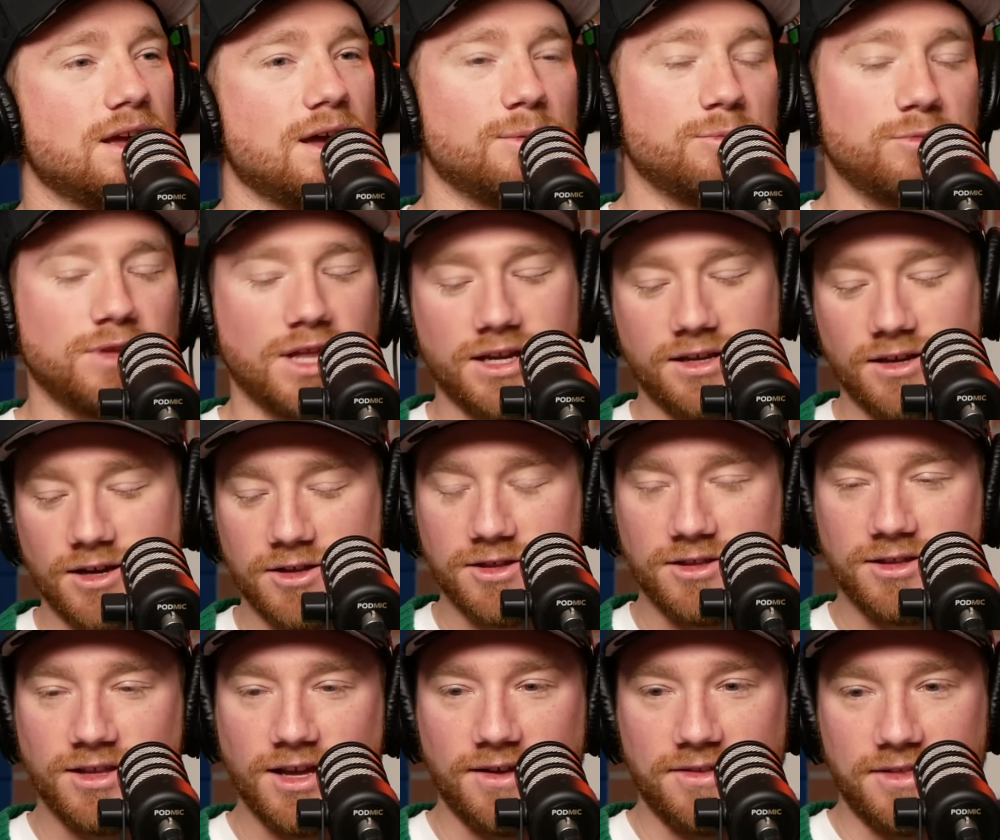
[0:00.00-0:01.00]
up. Like,
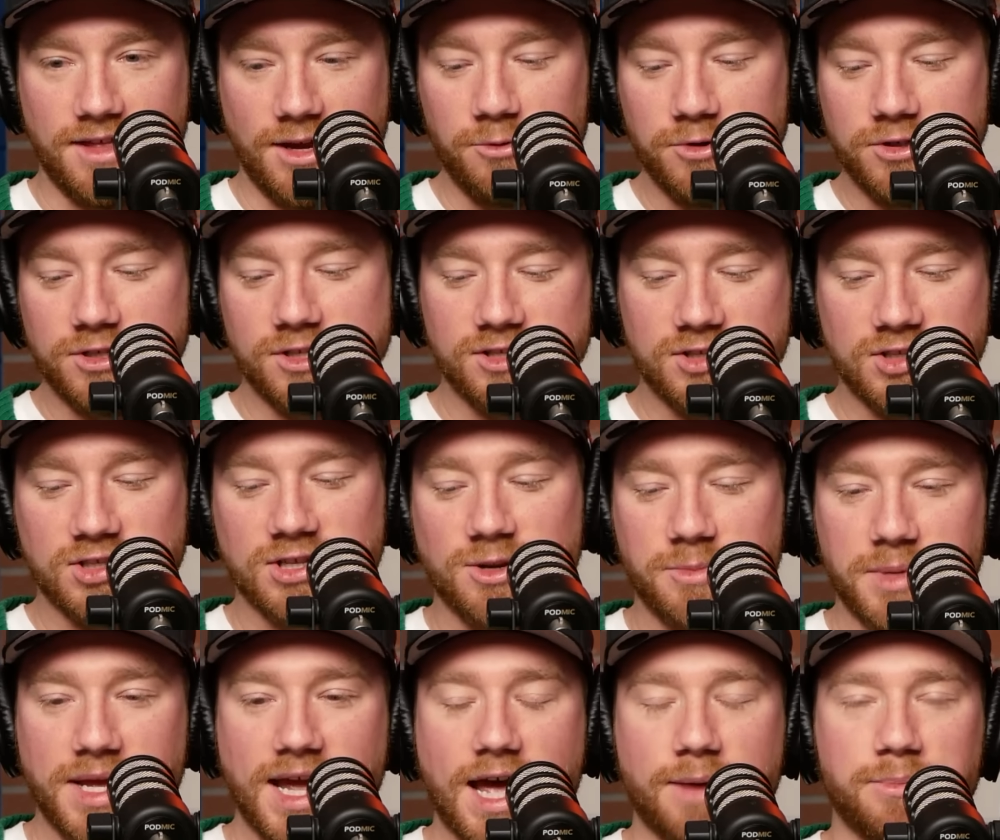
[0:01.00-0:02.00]
they were just going to
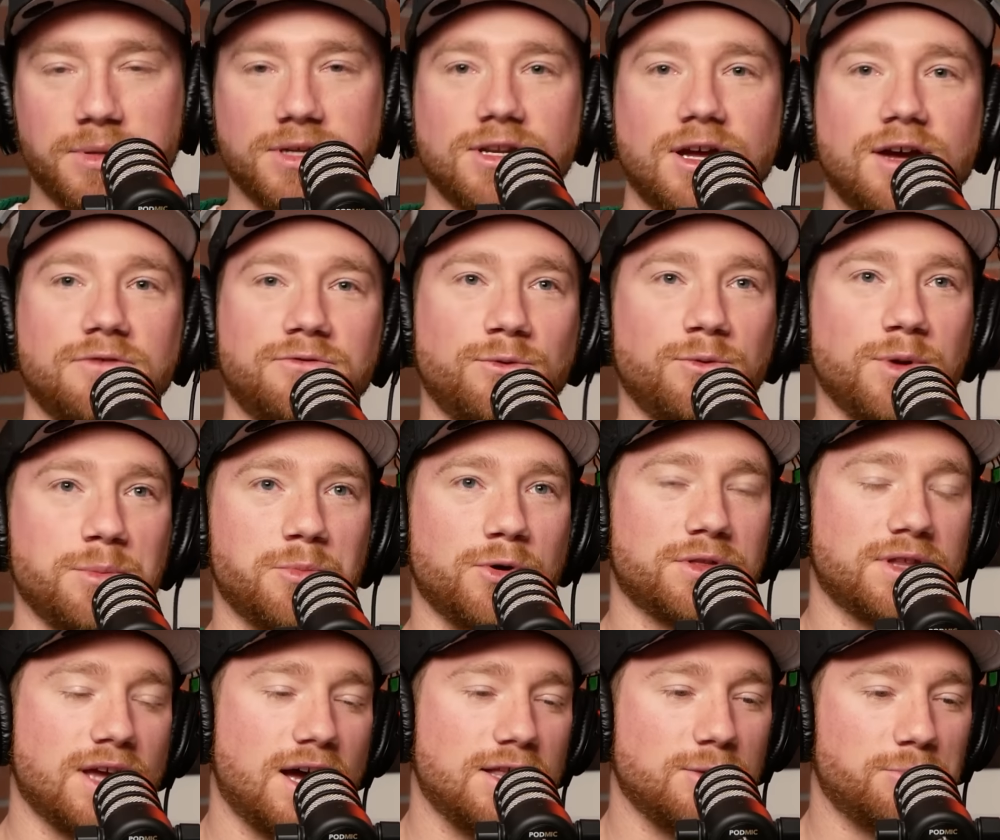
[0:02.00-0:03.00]
be happy enough if we
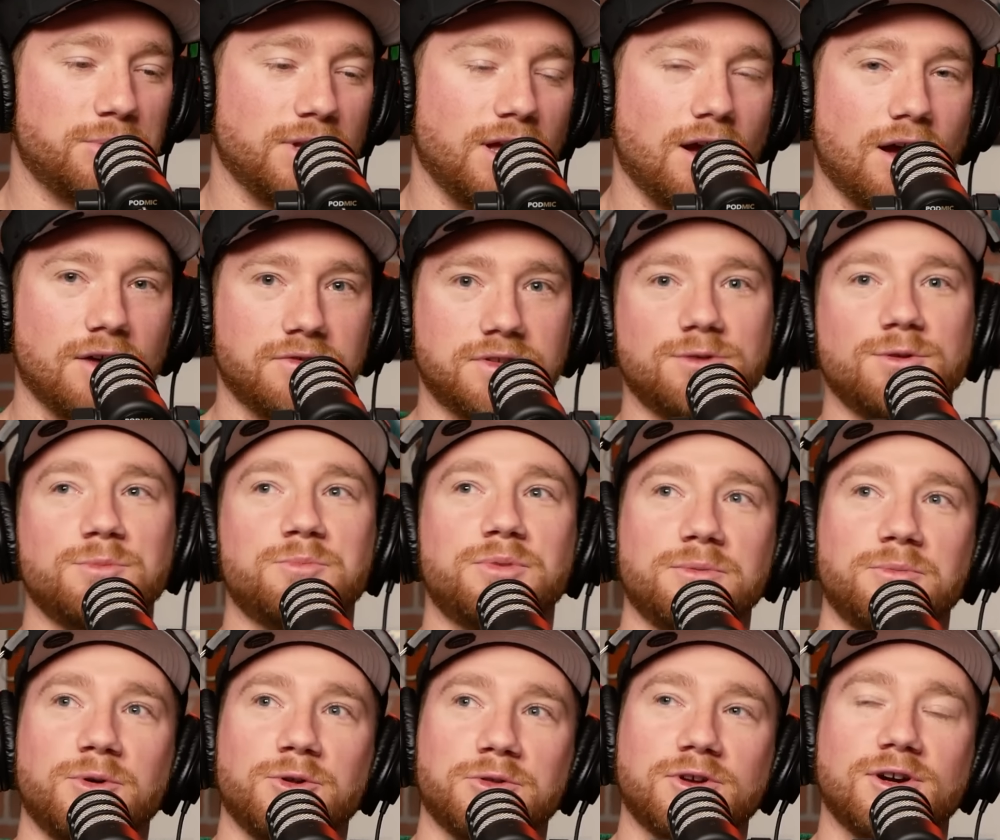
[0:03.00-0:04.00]
both got in the playoffs and we
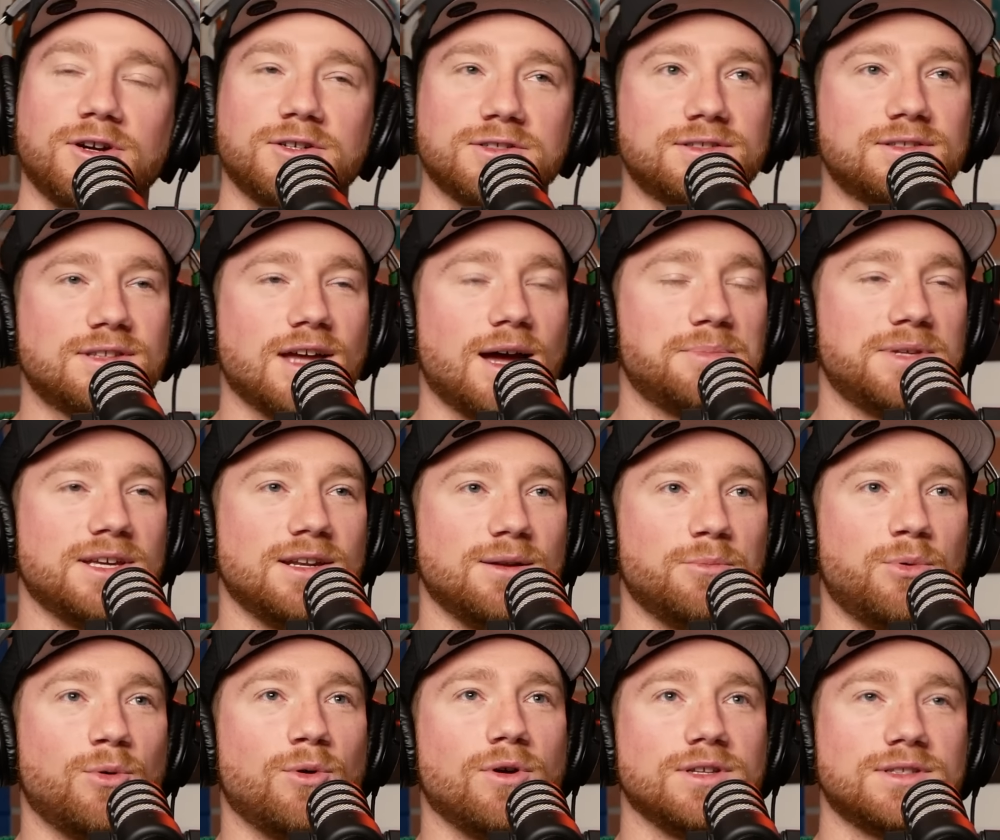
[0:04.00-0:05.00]
put both cars top 10 in
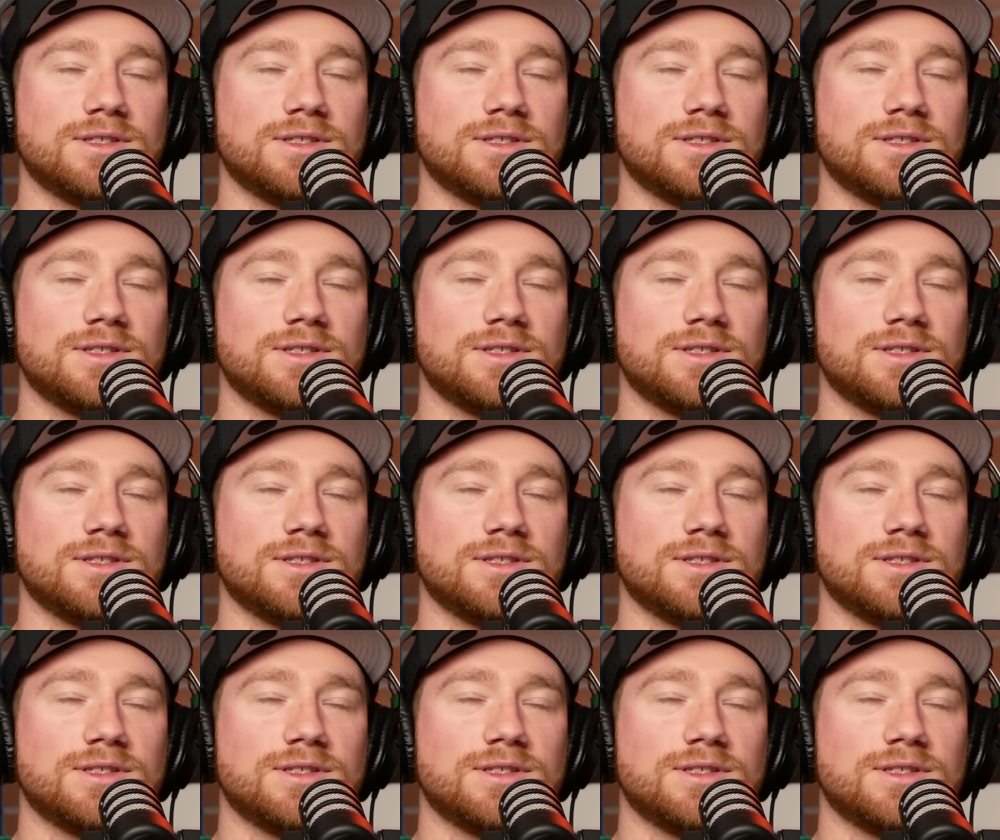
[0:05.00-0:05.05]
points.